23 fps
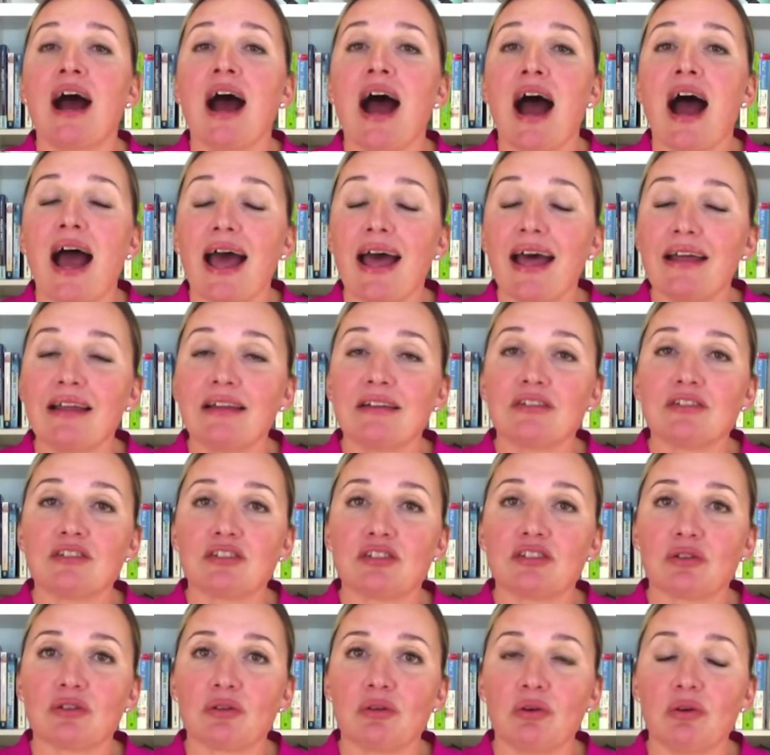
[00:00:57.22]
and
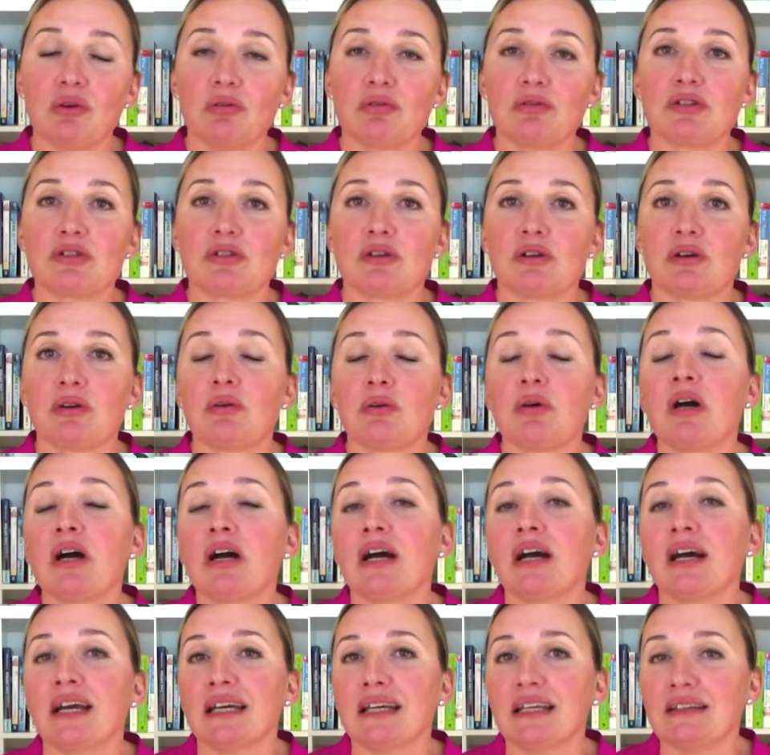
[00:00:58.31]
also
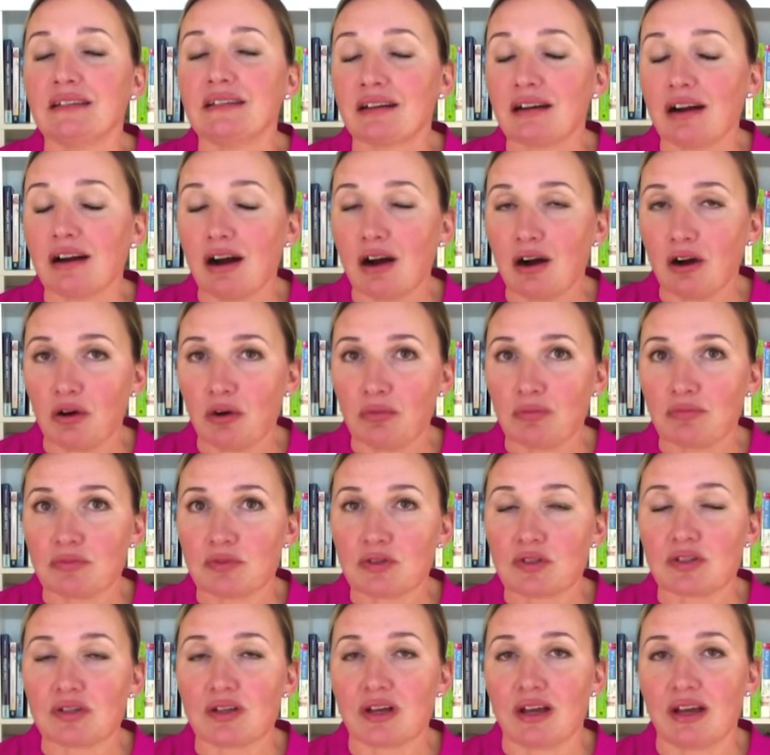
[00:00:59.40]
in our
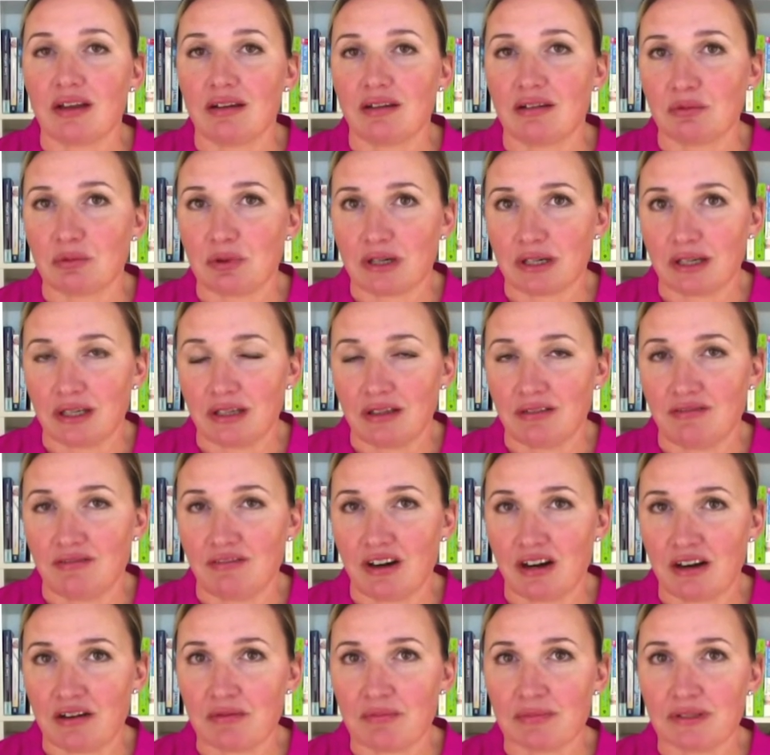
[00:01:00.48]
homes and our work
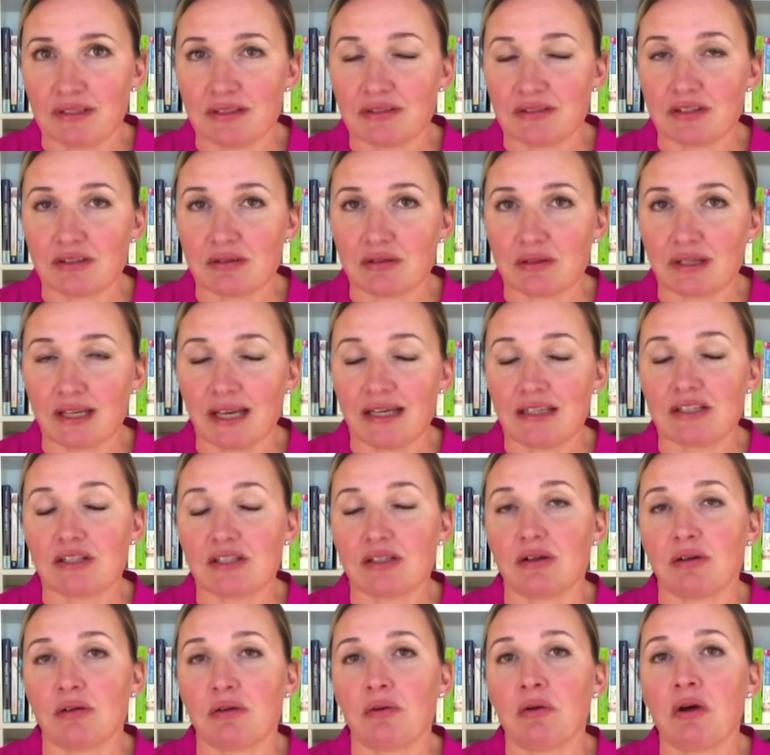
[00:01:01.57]
environments. Okay,
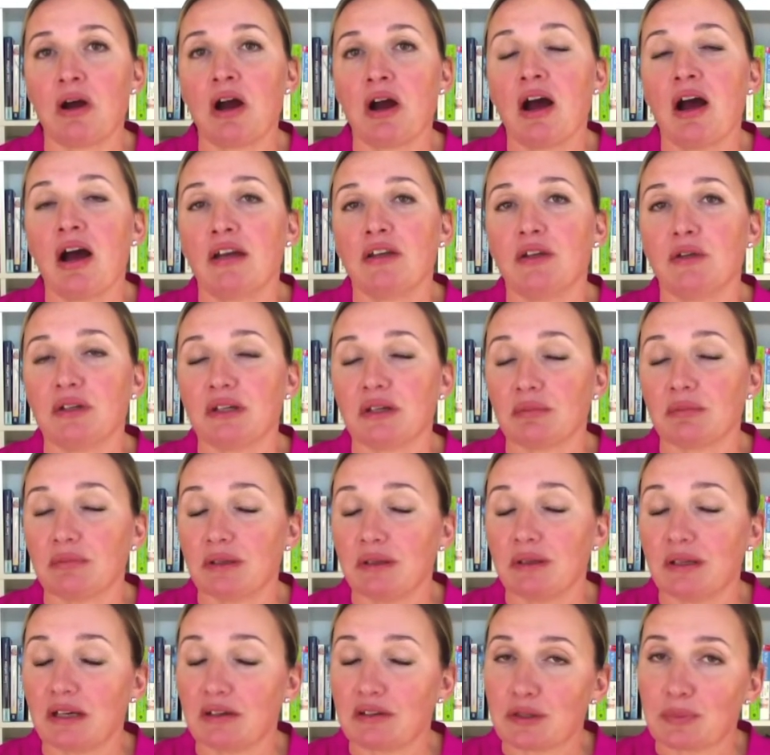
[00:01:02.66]
so you can
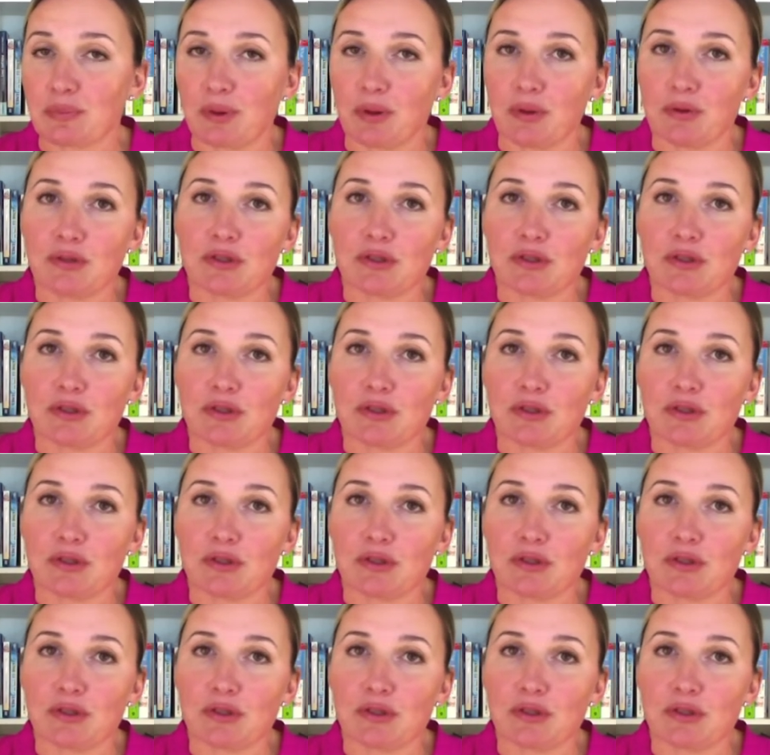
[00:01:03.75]
be exposed